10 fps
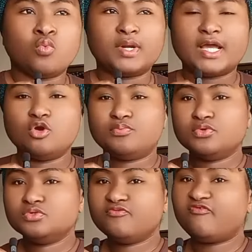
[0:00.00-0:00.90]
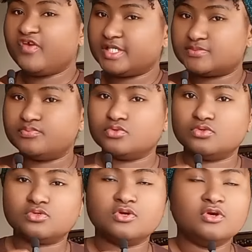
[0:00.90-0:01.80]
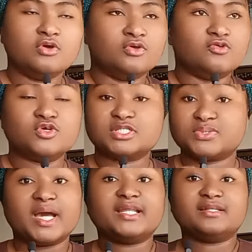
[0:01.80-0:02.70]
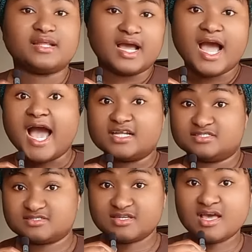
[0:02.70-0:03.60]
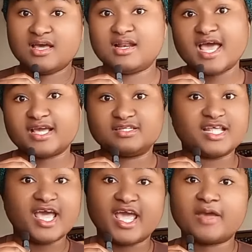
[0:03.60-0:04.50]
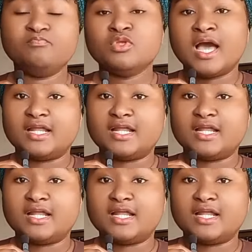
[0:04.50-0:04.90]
when I open Facebook, you just find the ads like there,